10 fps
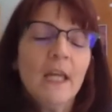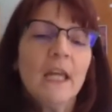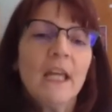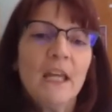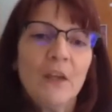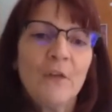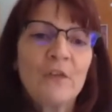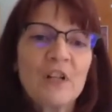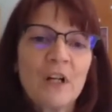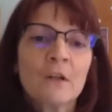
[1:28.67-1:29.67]
and
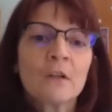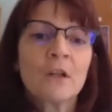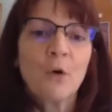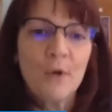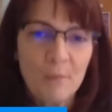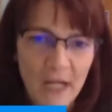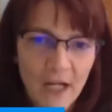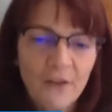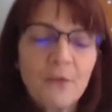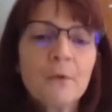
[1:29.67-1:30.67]
start going back
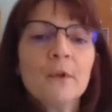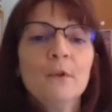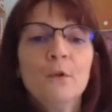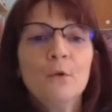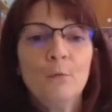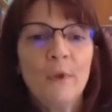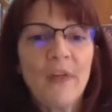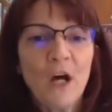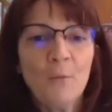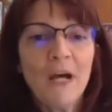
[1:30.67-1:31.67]
through
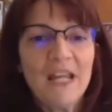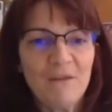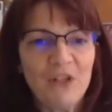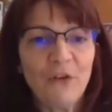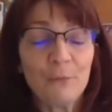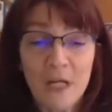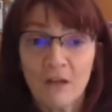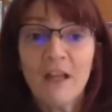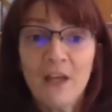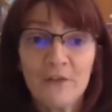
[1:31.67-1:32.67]
without my having to spend
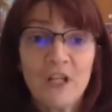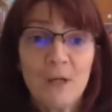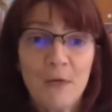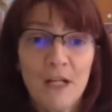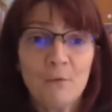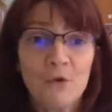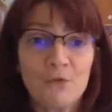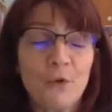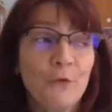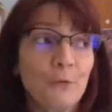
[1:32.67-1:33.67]
class time on it, which
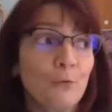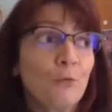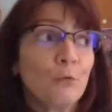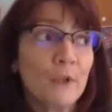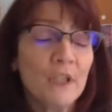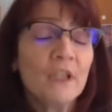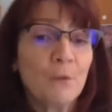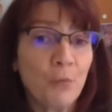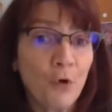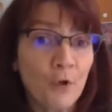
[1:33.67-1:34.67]
was really
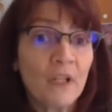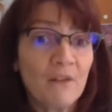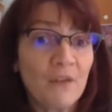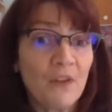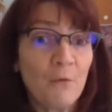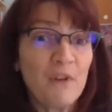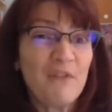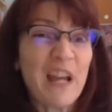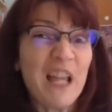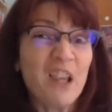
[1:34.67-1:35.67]
important given that we've
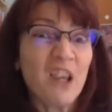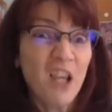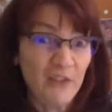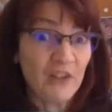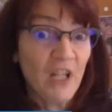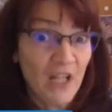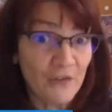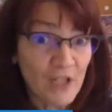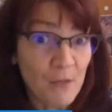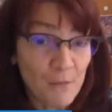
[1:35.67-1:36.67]
got less class
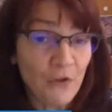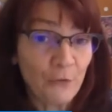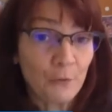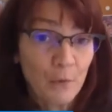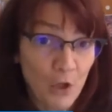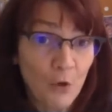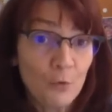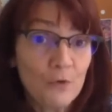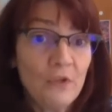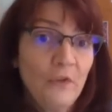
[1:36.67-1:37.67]
time in this remote
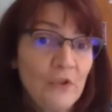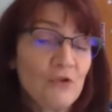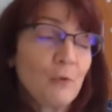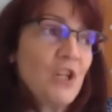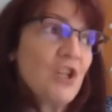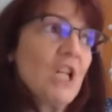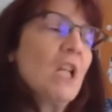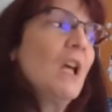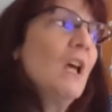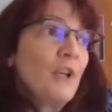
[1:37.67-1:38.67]
situation.
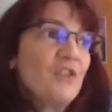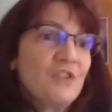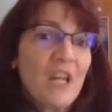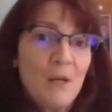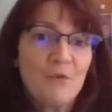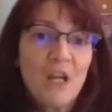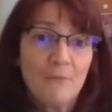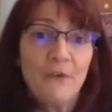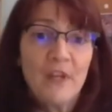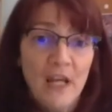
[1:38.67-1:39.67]
When it came time
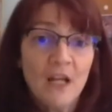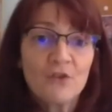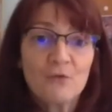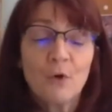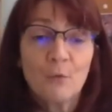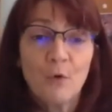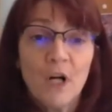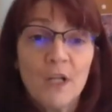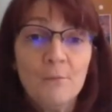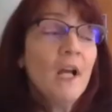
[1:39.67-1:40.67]
for the actual
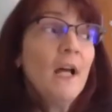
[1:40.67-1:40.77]
one,